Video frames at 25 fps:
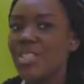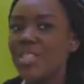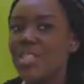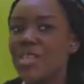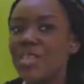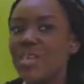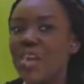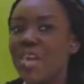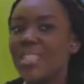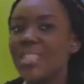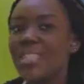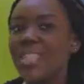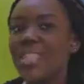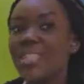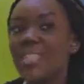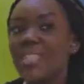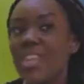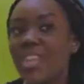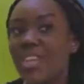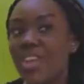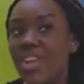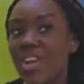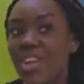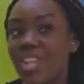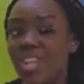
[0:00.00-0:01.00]
So as I
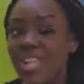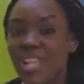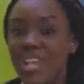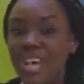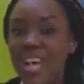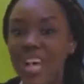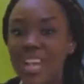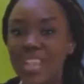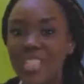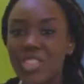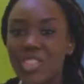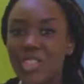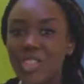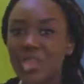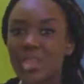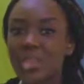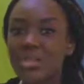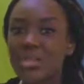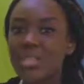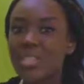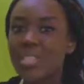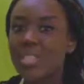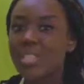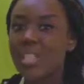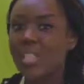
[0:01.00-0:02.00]
said earlier, I
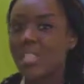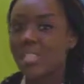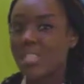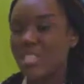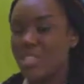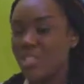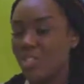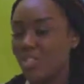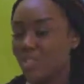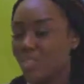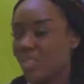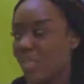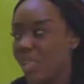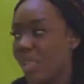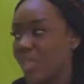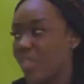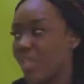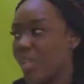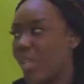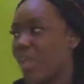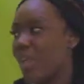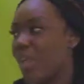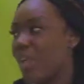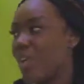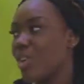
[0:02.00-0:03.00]
chose dentistry
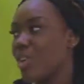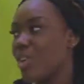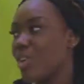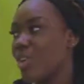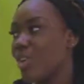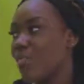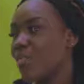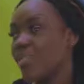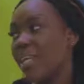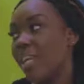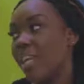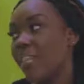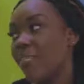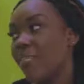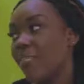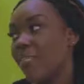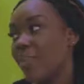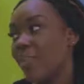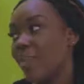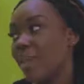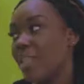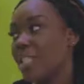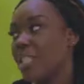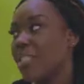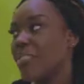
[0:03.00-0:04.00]
because of the
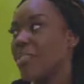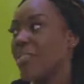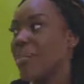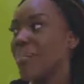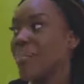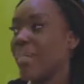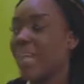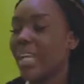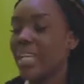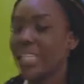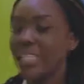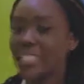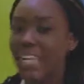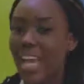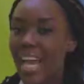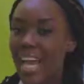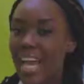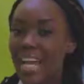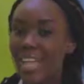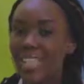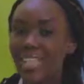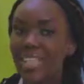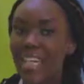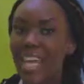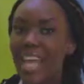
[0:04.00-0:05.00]
influence from my
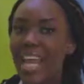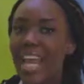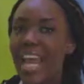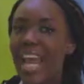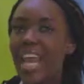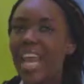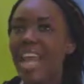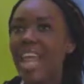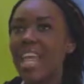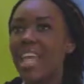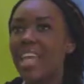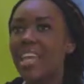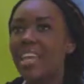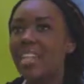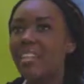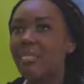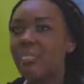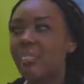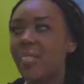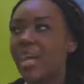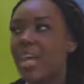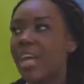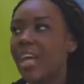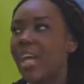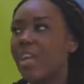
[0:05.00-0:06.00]
dad and
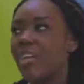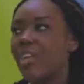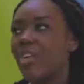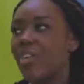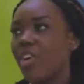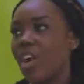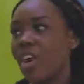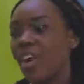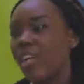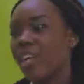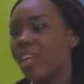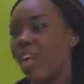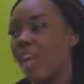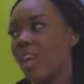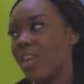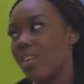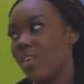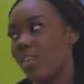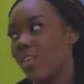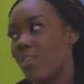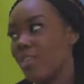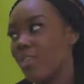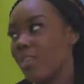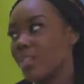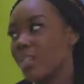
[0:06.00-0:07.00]
my grand
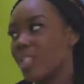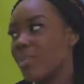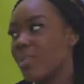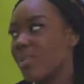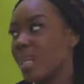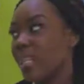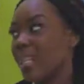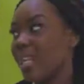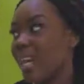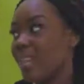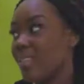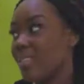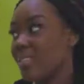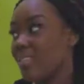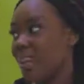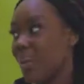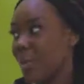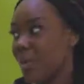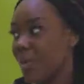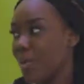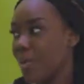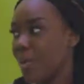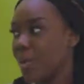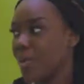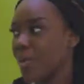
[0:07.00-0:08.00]
uncle, which is my dad's
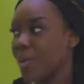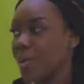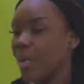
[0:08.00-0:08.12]
uncle.